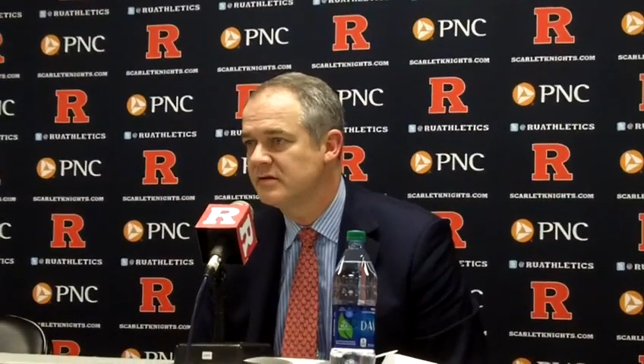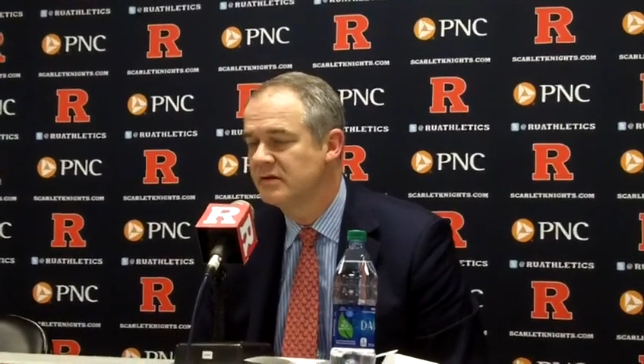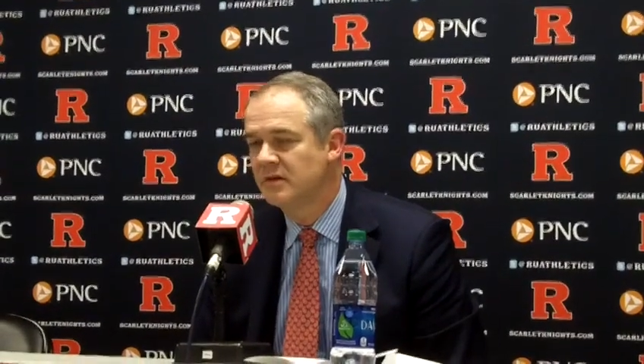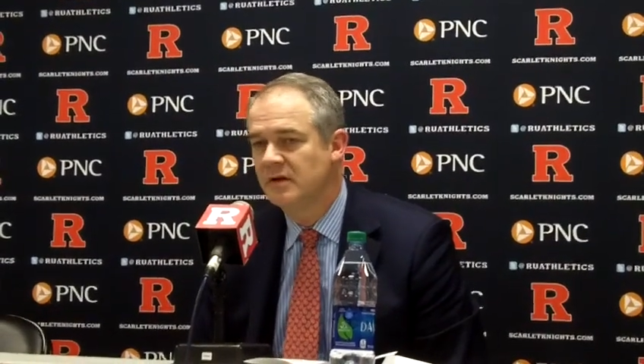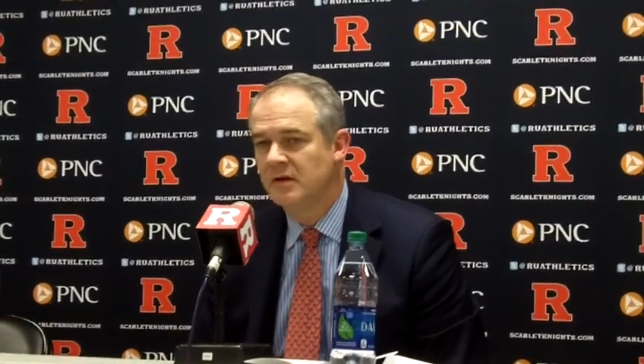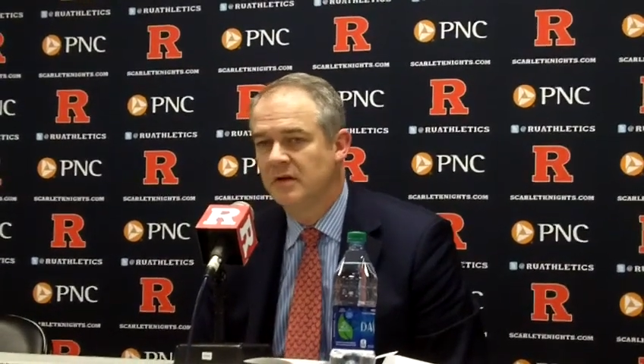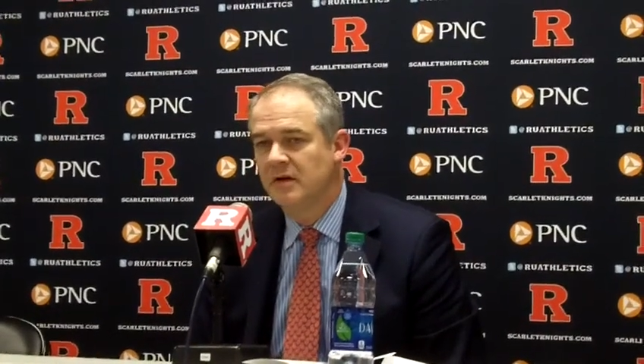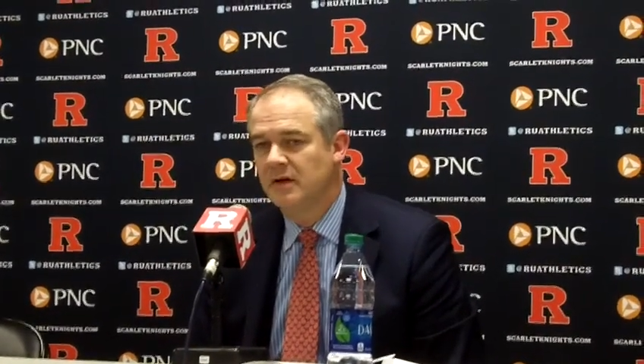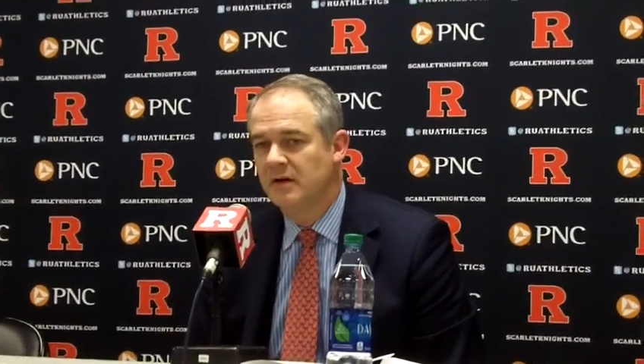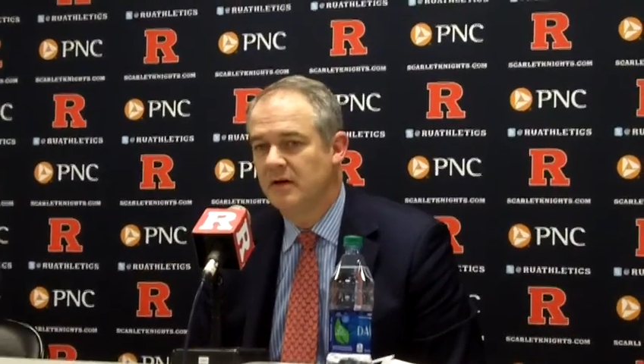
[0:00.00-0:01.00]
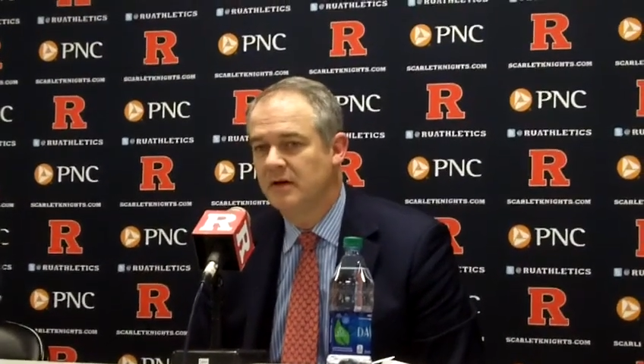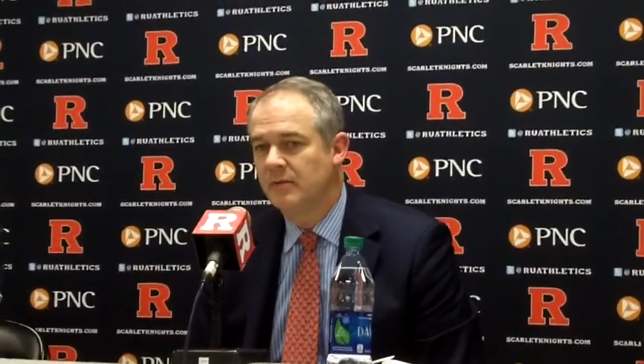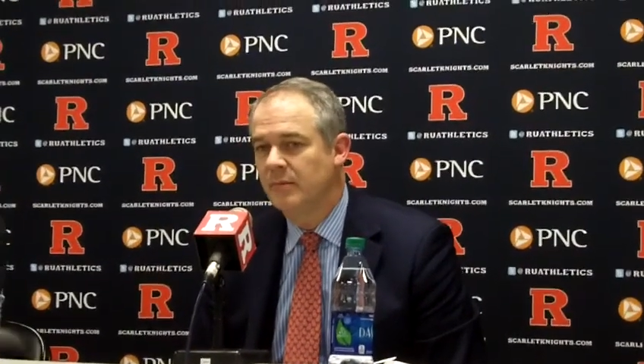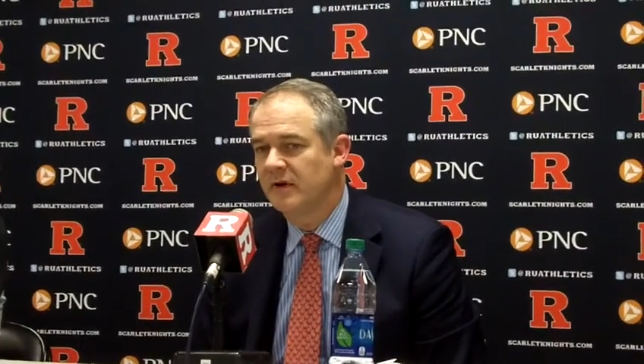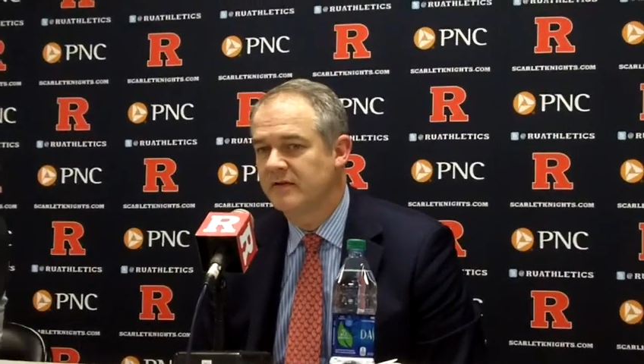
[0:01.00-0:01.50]
And, uh,
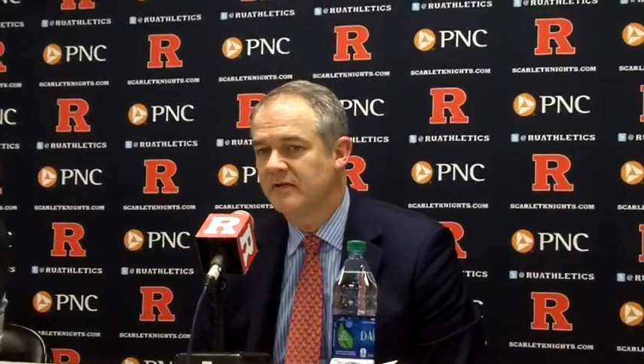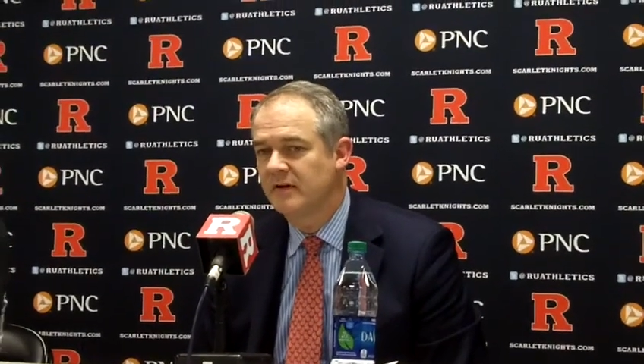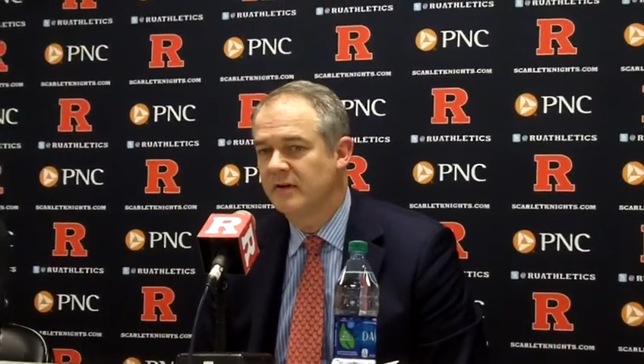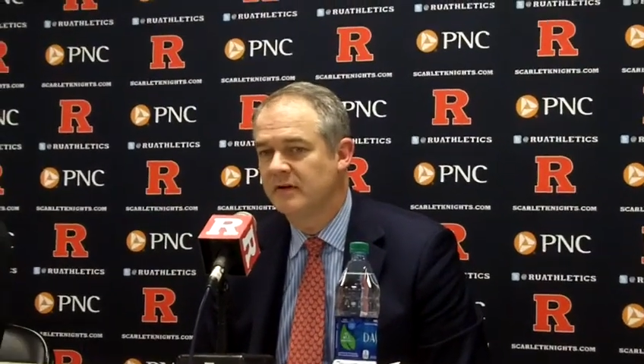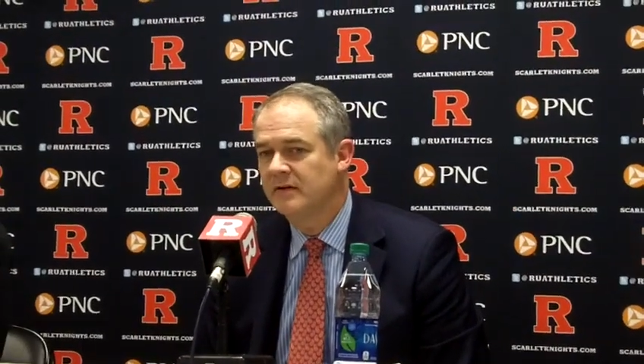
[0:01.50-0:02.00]
but uh,